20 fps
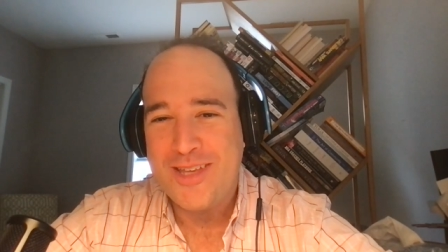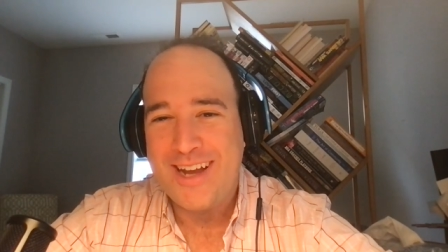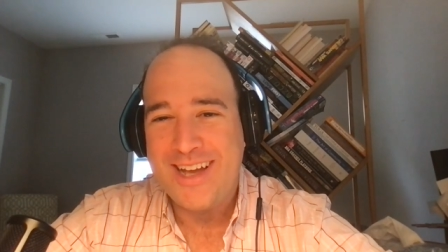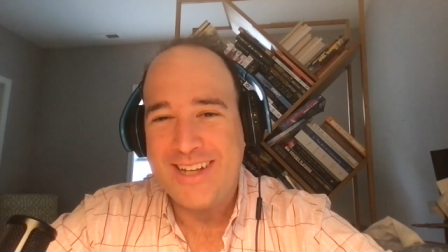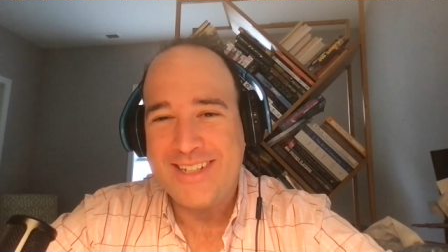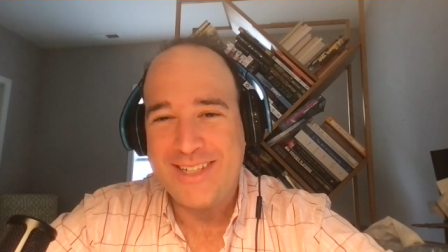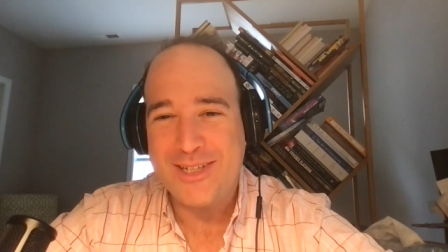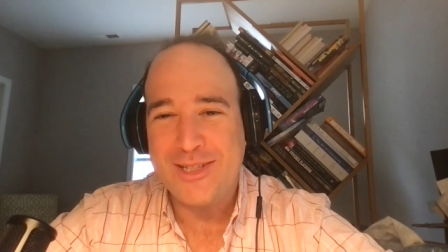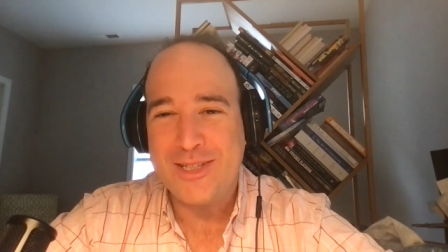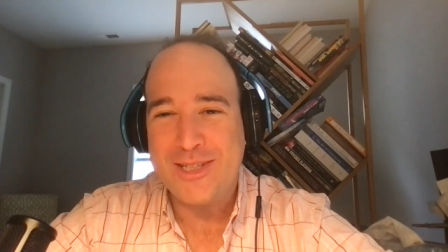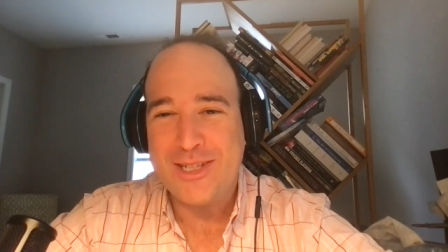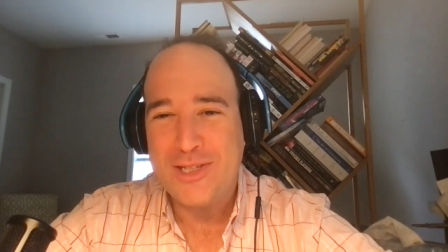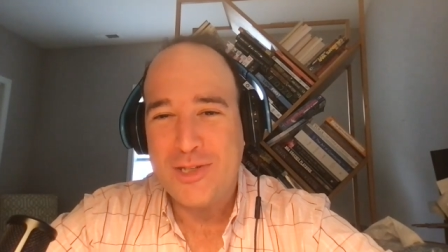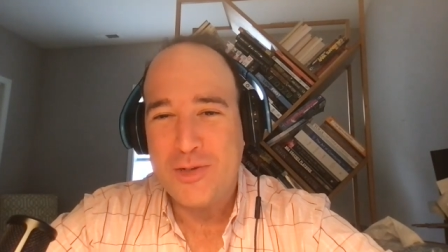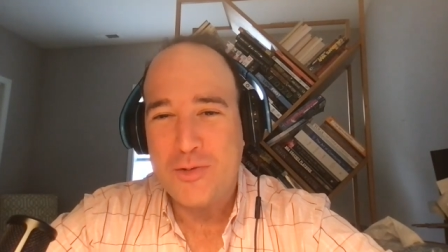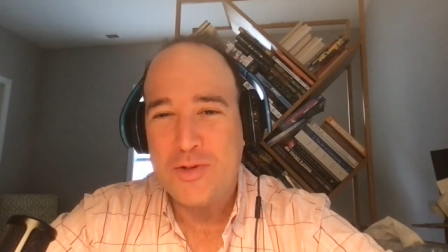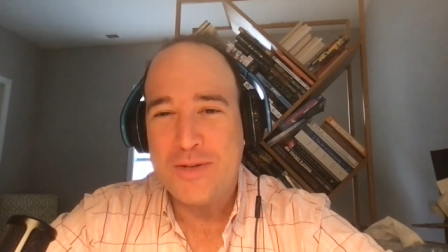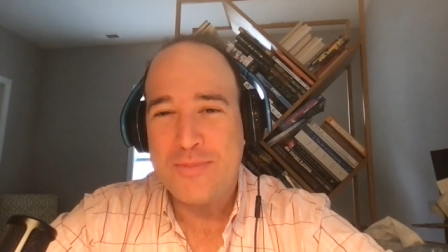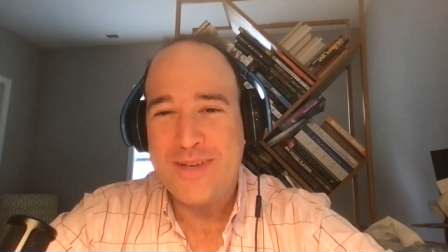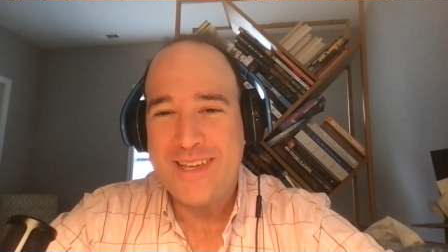that ideally
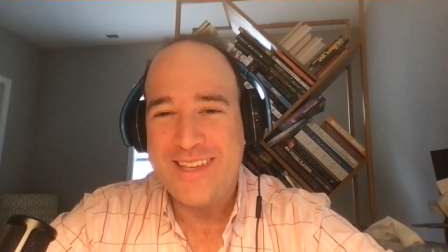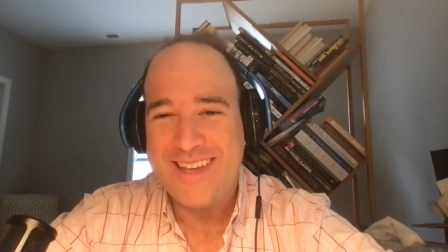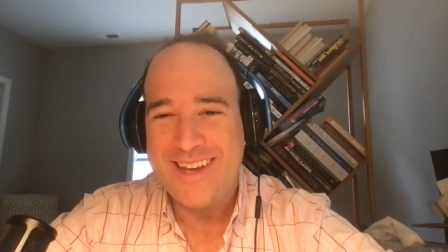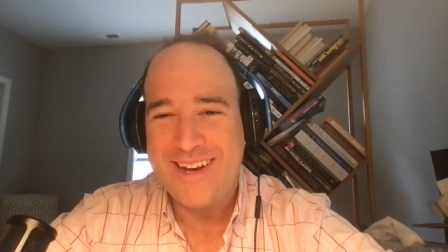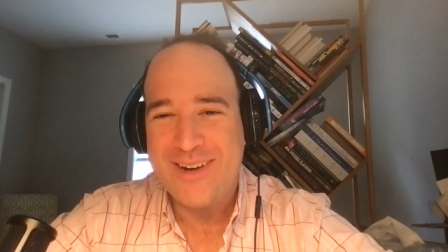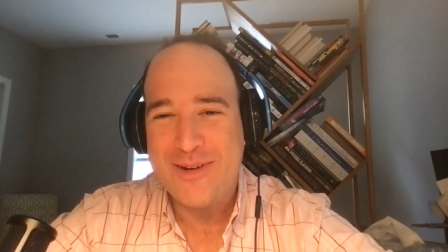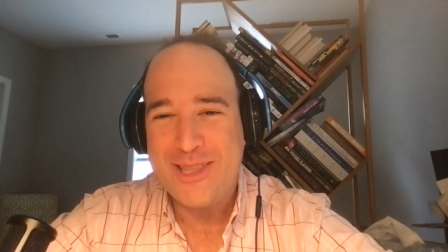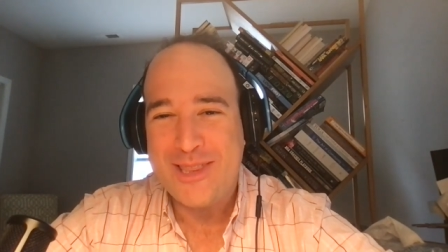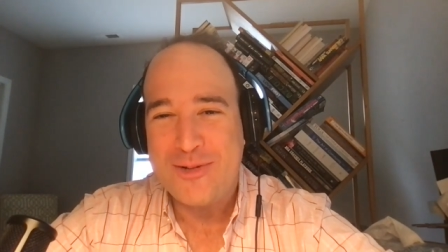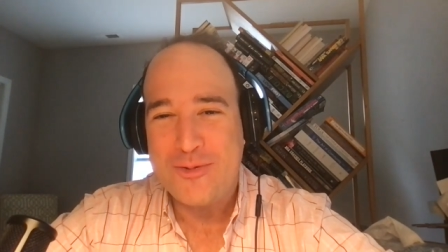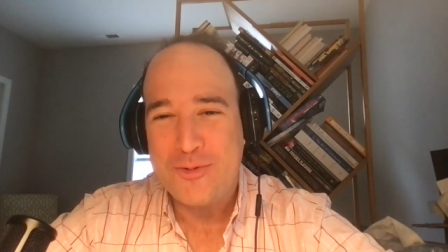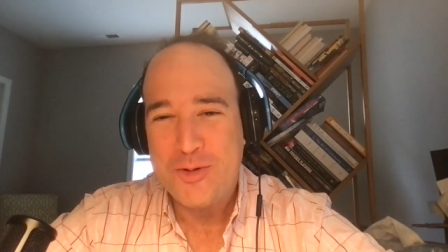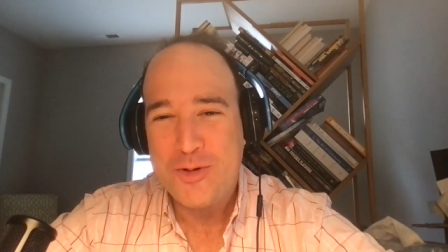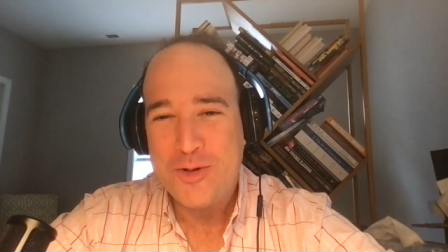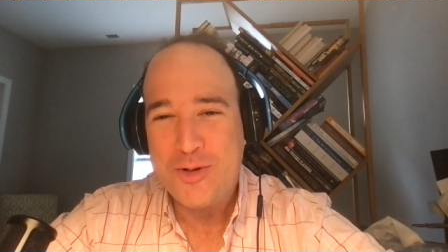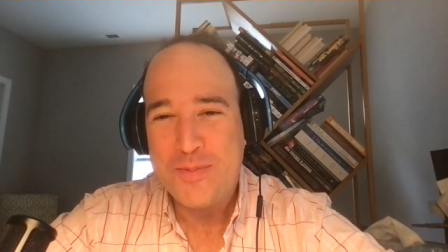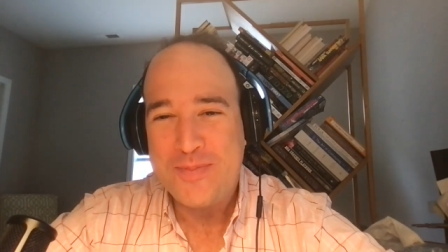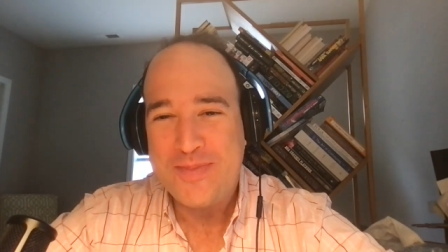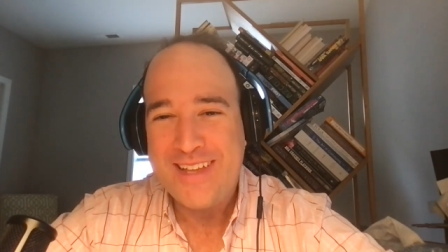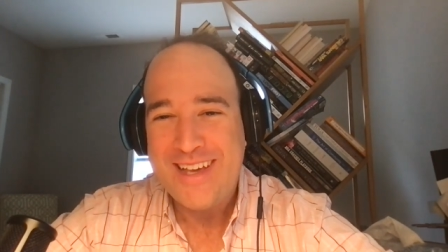you would be there in the
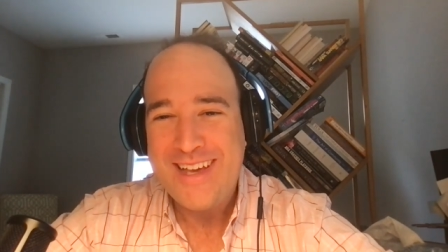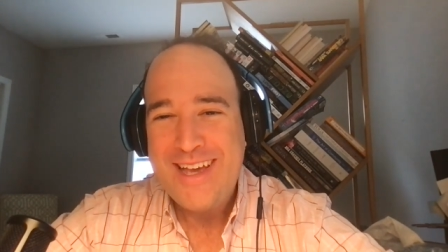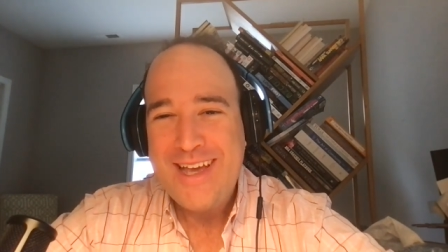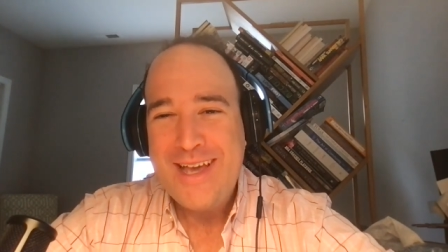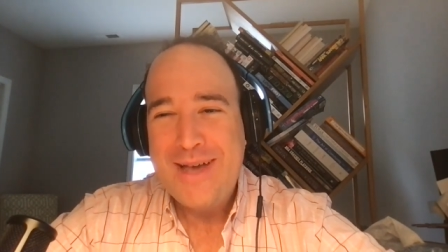room